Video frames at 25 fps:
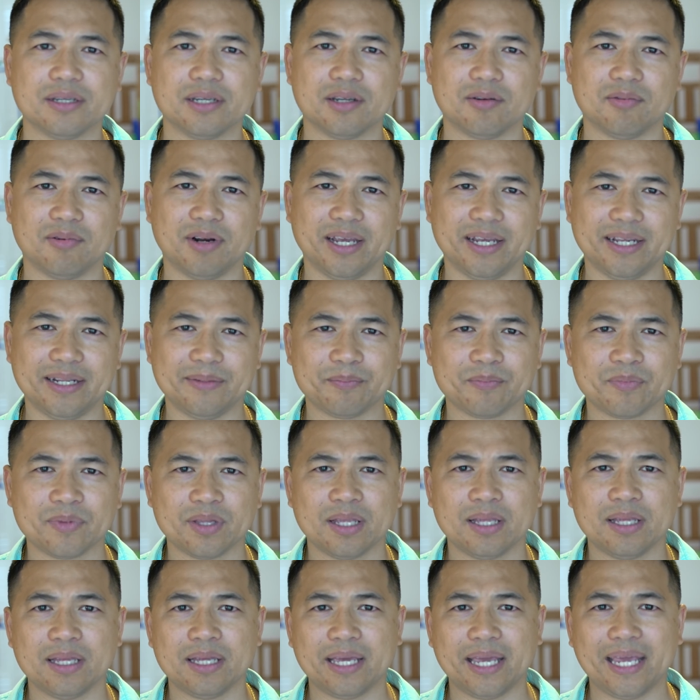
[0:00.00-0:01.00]
right,
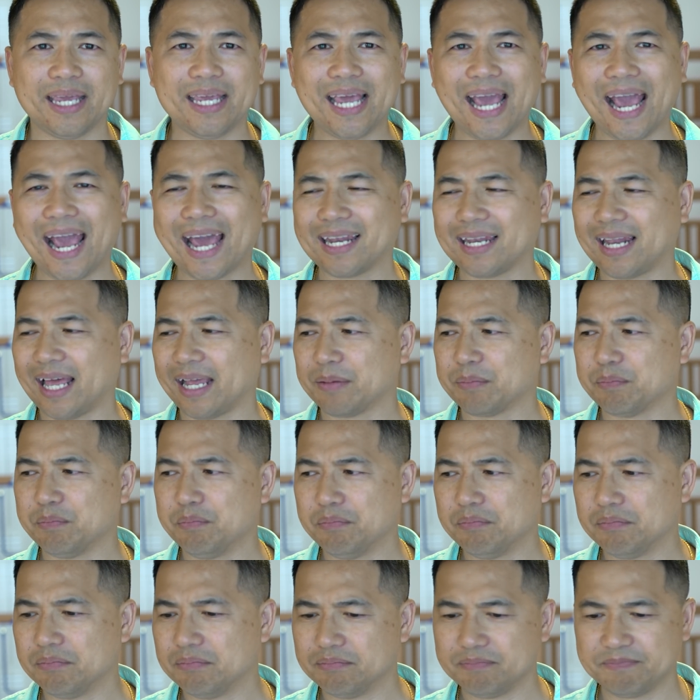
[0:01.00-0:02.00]
he had like
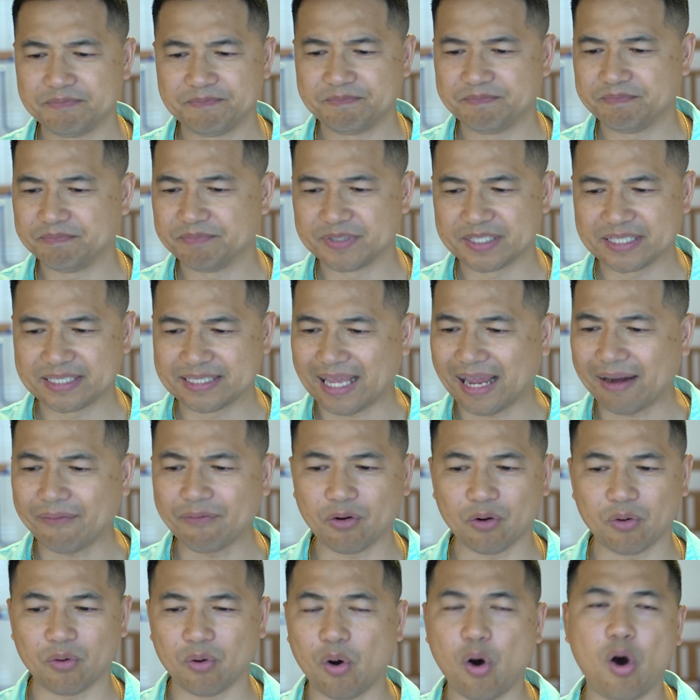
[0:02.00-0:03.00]

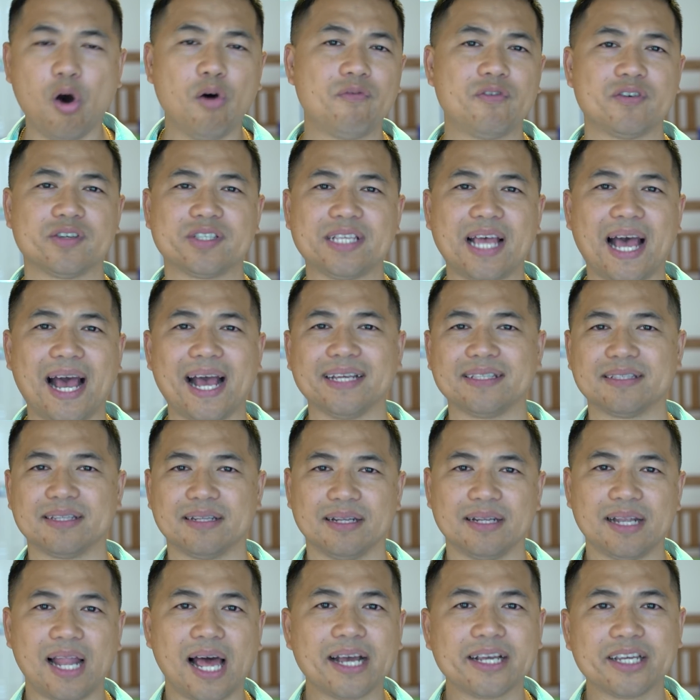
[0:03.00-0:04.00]
several oversized
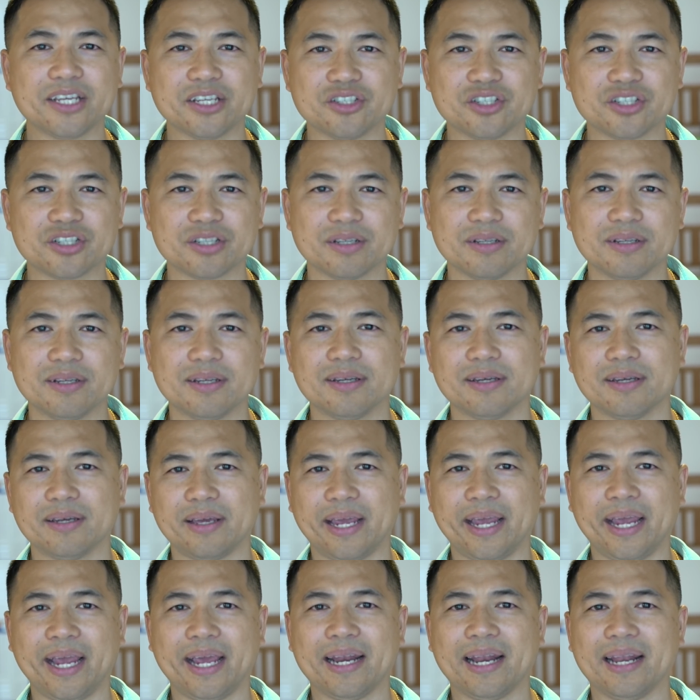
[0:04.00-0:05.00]
luggage,
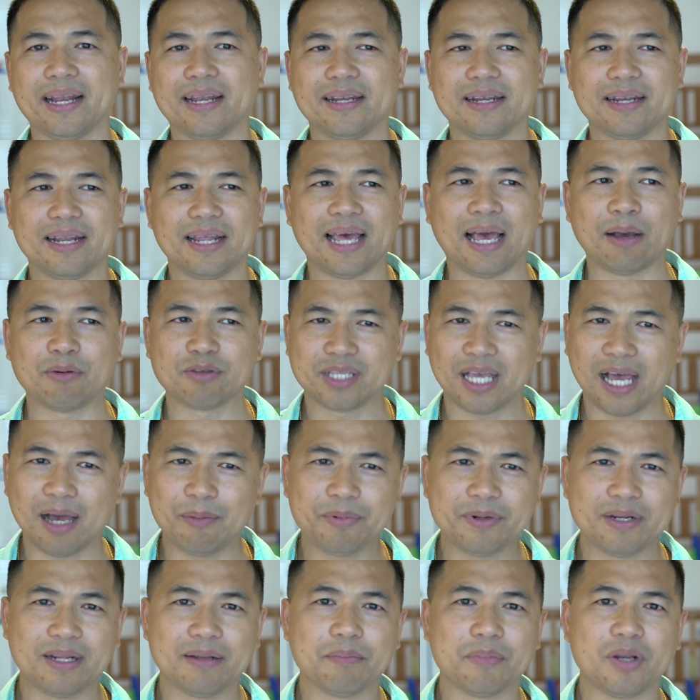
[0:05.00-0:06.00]
and I was
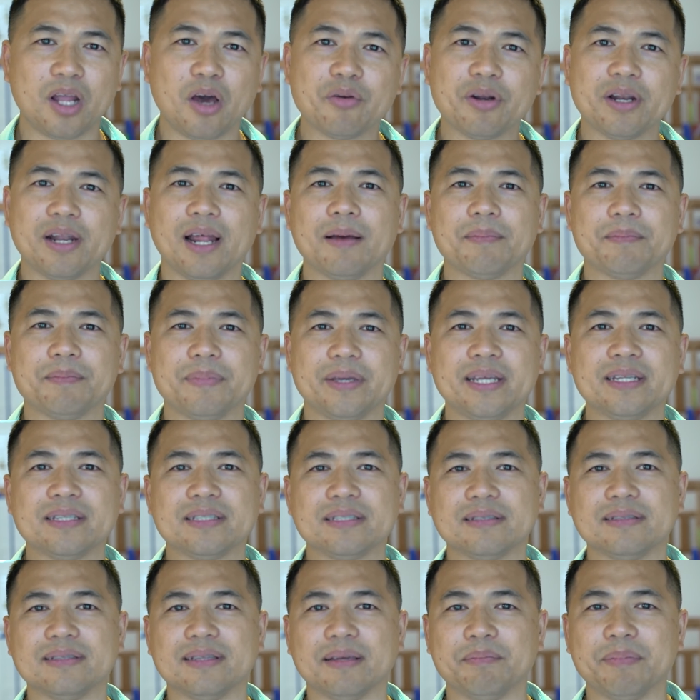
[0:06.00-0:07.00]
helping him load it up
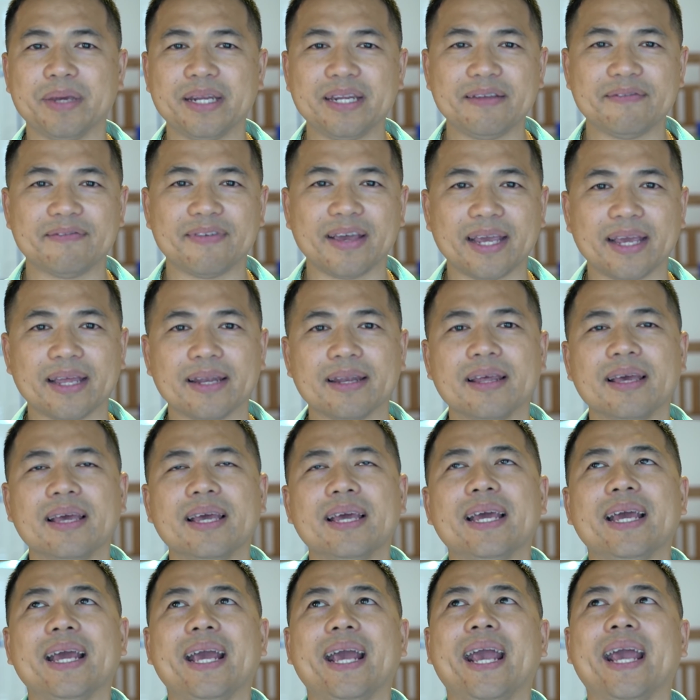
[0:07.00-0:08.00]
into the minivan,
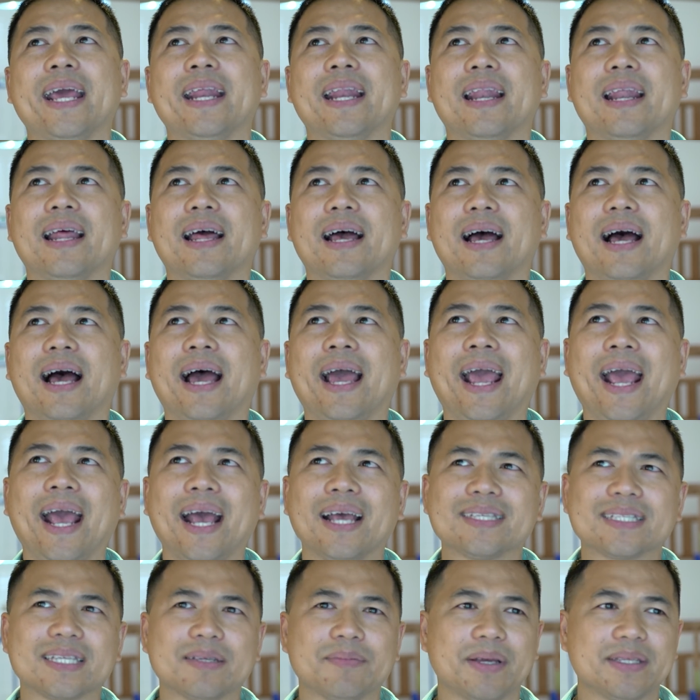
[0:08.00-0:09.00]
and I
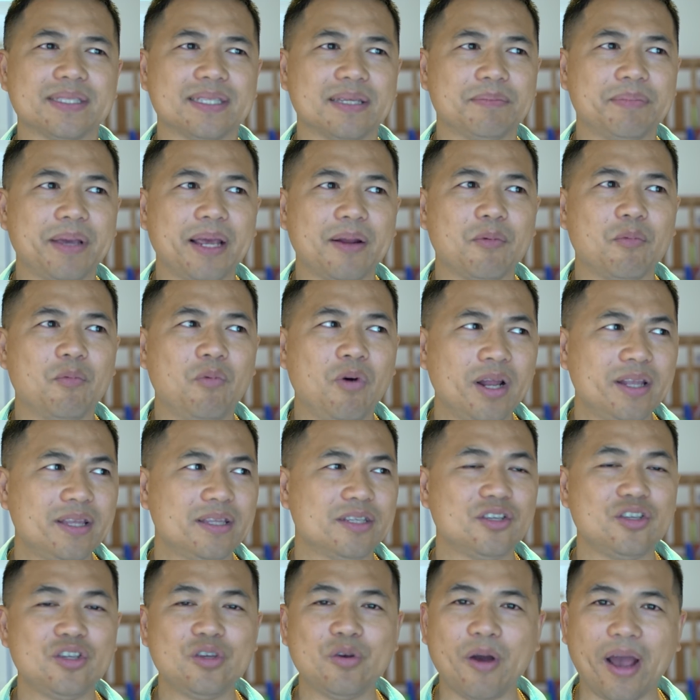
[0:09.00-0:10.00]
asked him, I said, man, what
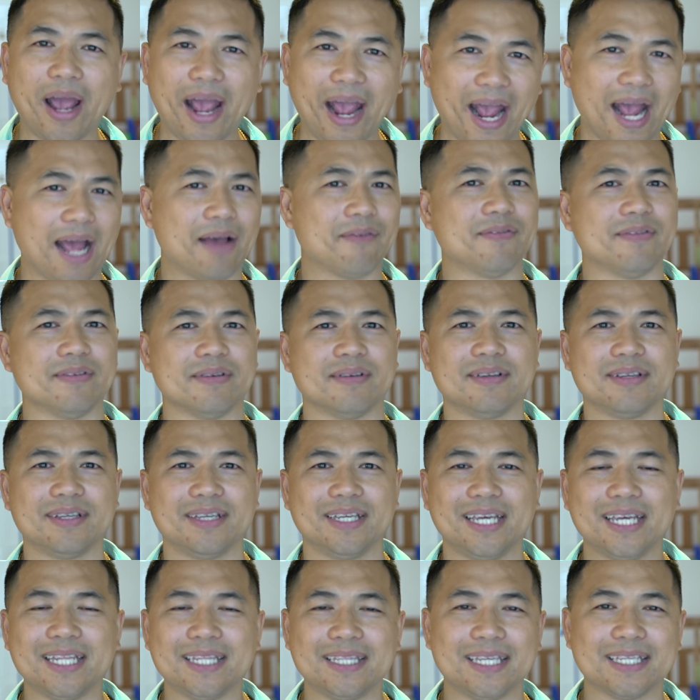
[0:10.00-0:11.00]
do you have
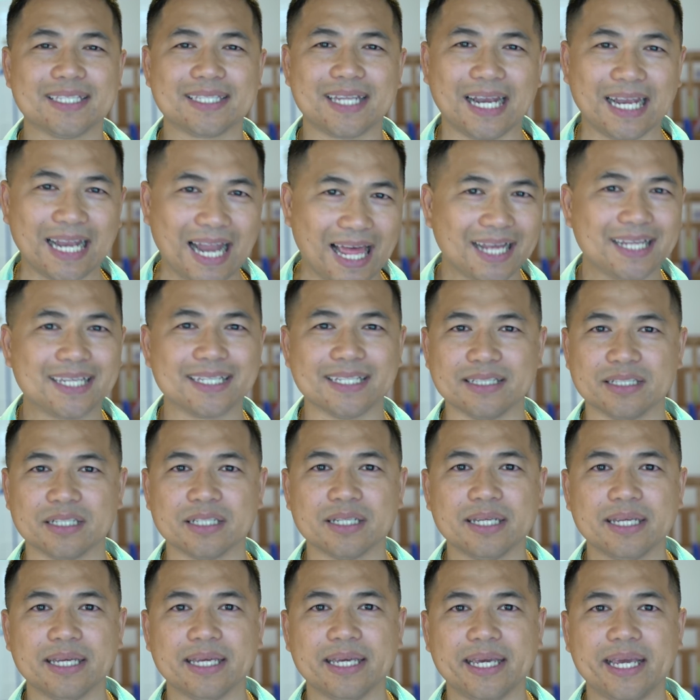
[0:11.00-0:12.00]
in this luggage?
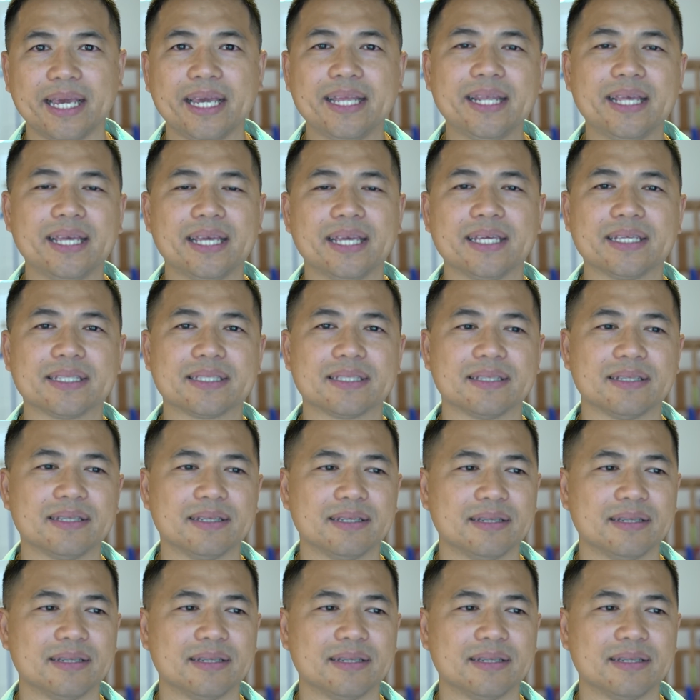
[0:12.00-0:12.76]
It is